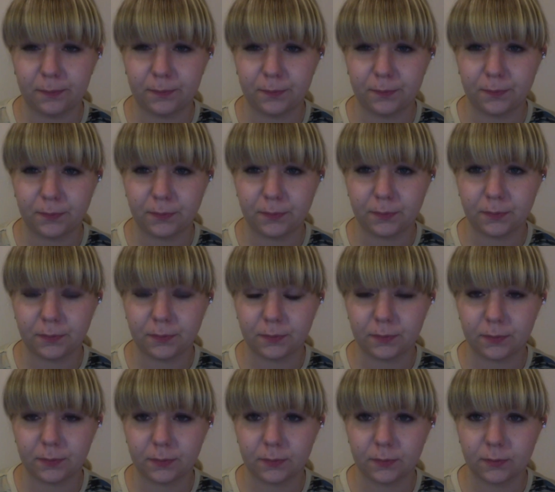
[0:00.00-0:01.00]

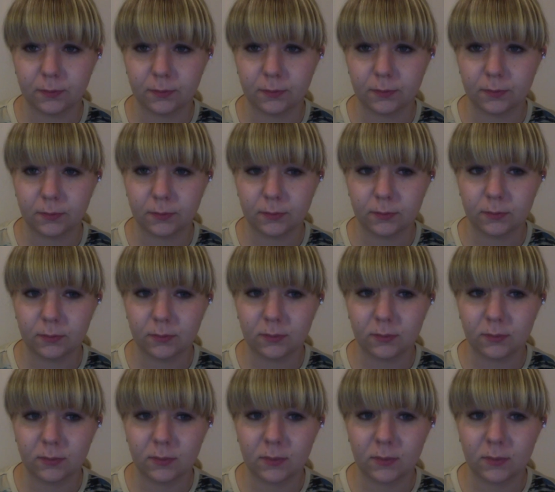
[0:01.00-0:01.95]
No one is speaking in this clip.